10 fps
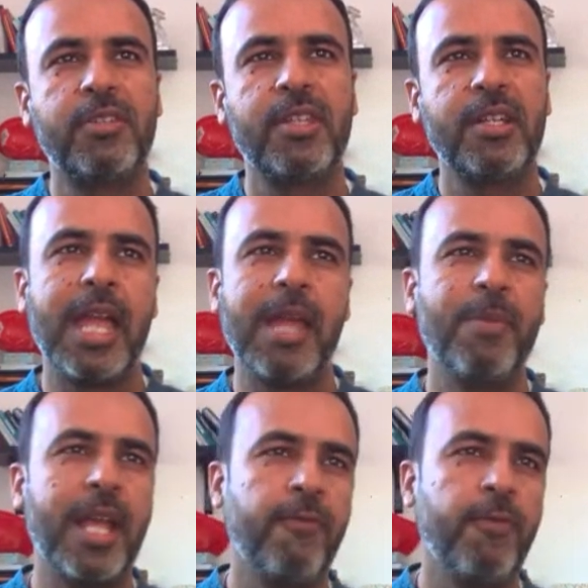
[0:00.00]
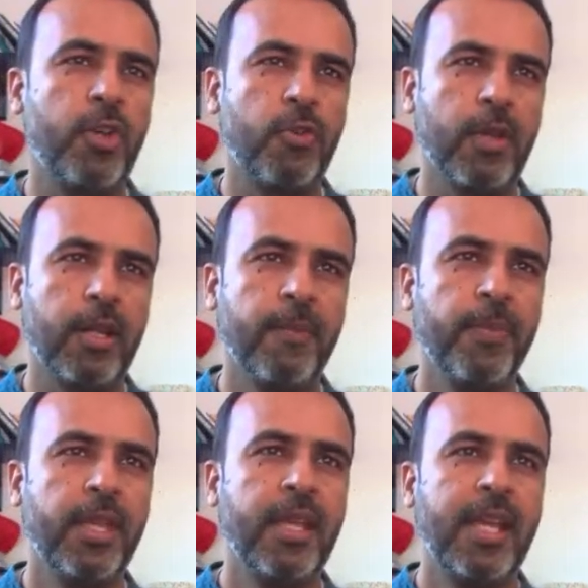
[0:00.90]
have this timeline visual.
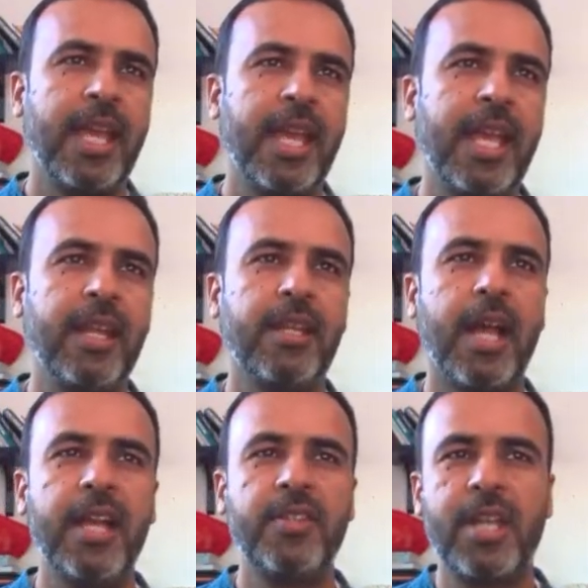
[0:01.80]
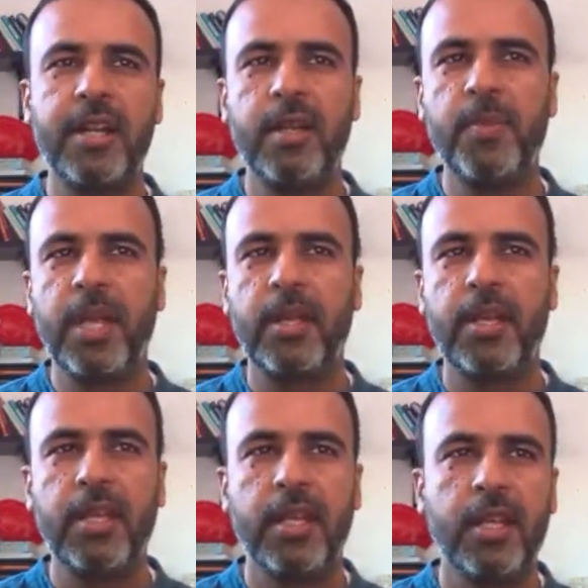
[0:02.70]
And I started my
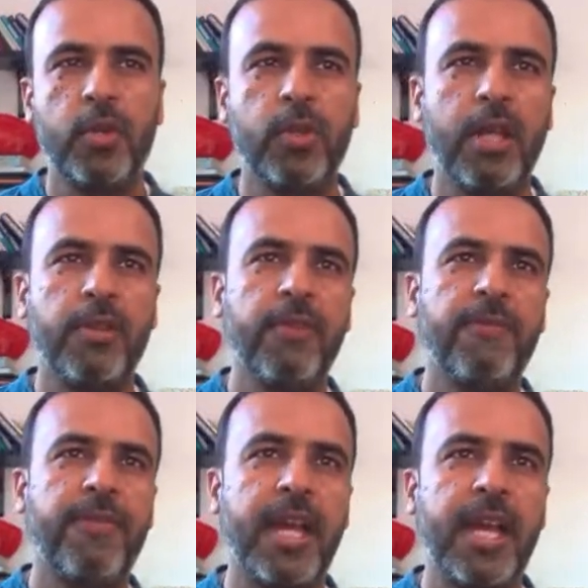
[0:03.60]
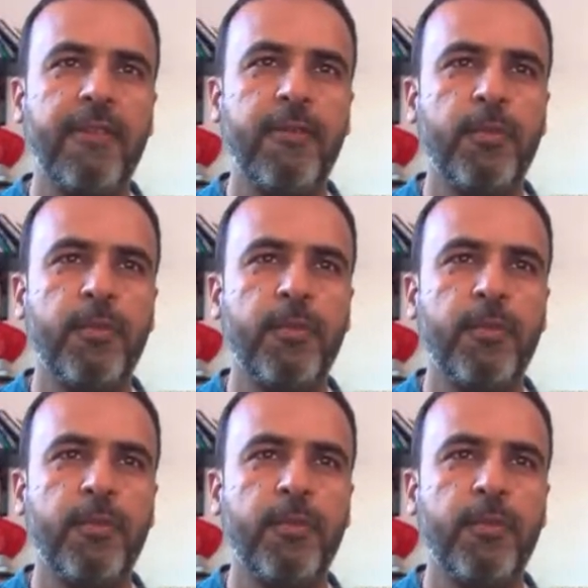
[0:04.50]
career in 2005,